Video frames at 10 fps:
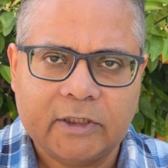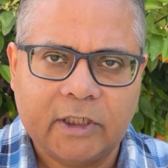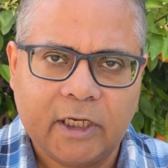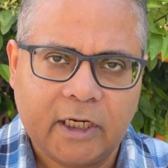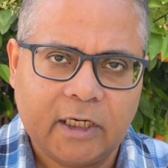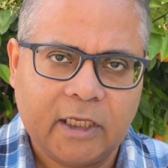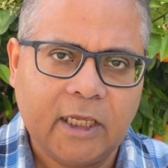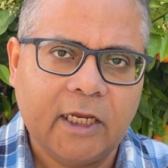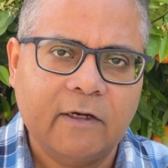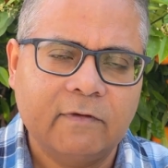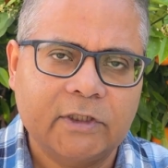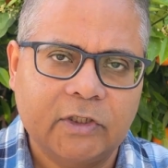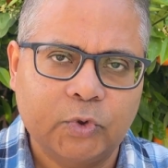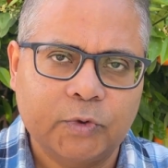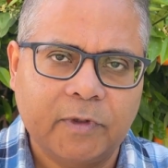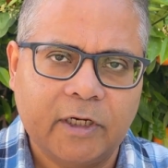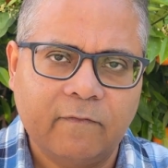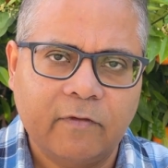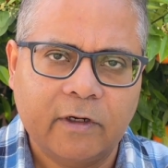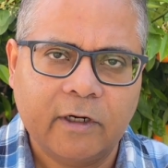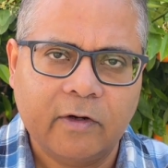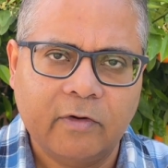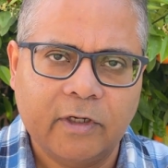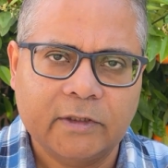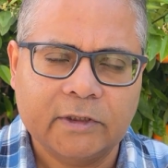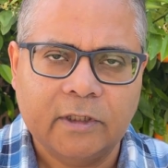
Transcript: and GATE which are used by different countries.